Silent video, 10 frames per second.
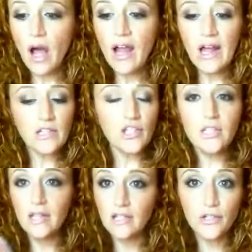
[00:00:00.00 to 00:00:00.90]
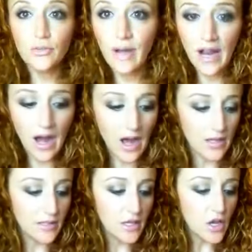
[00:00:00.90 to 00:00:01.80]
I actually then do my
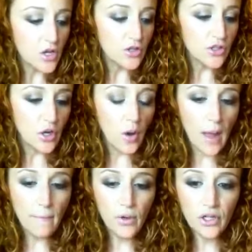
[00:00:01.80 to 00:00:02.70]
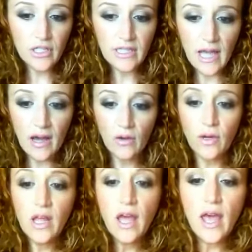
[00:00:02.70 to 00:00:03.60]
eyes. So I put
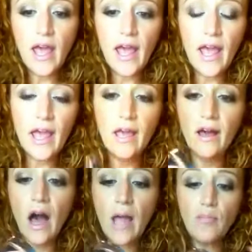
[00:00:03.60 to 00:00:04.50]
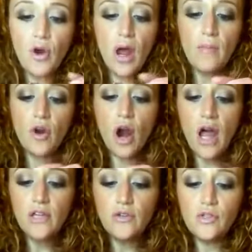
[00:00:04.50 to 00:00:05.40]
down a eye primer.
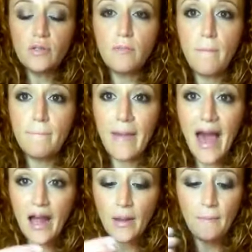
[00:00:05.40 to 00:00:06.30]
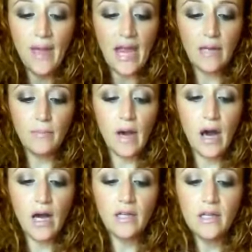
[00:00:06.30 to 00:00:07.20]
I used MAC Paint
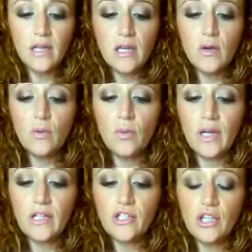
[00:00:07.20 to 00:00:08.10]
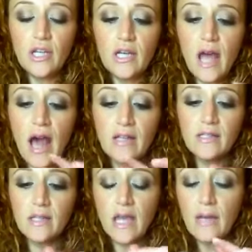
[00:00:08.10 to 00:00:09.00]
Pot, which it has
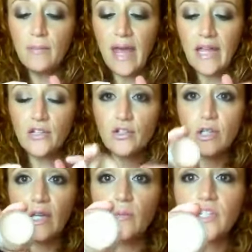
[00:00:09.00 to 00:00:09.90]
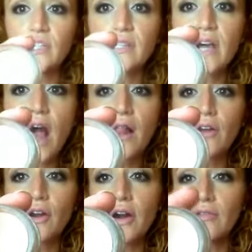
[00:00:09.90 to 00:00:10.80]
in Painterly, which is the
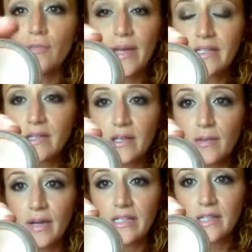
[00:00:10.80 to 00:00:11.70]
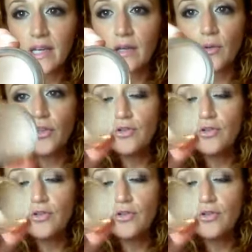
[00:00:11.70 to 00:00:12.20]
color of basically my skin.